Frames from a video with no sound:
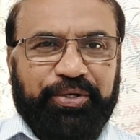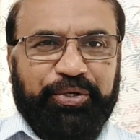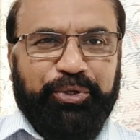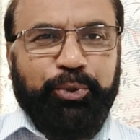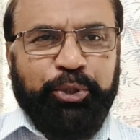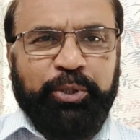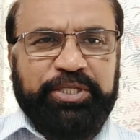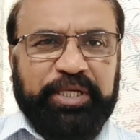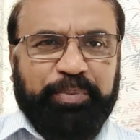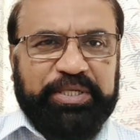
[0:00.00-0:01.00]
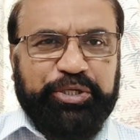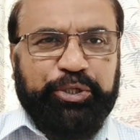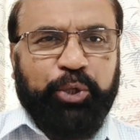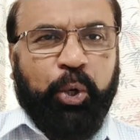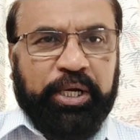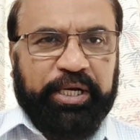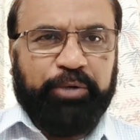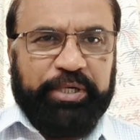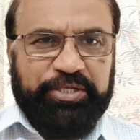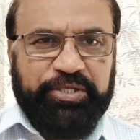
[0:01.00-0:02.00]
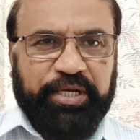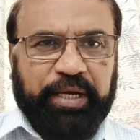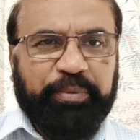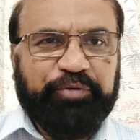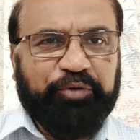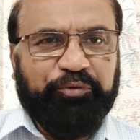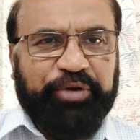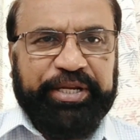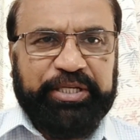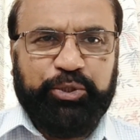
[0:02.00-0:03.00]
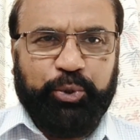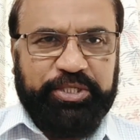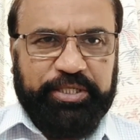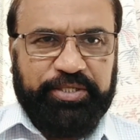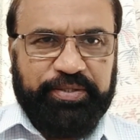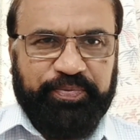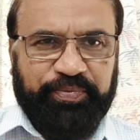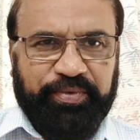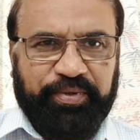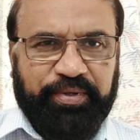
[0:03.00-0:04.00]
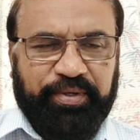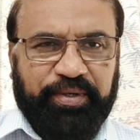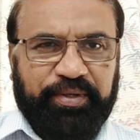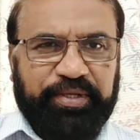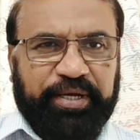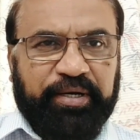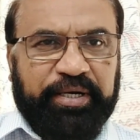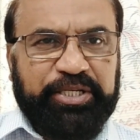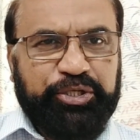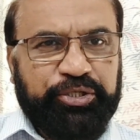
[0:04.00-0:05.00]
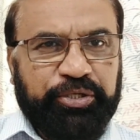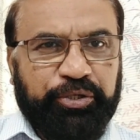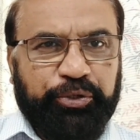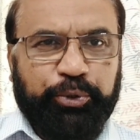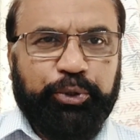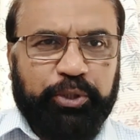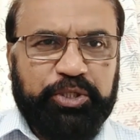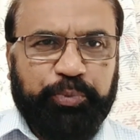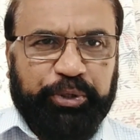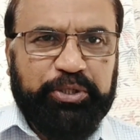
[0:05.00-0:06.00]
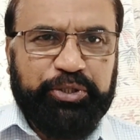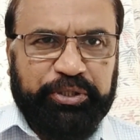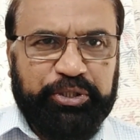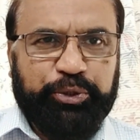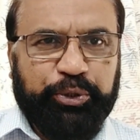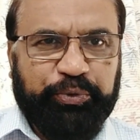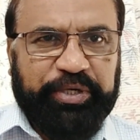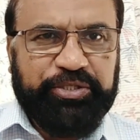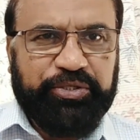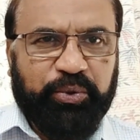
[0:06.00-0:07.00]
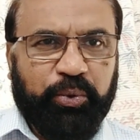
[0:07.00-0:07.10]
Neutrinos are present all around us, coming from various sources. The earliest neutrinos produced in this universe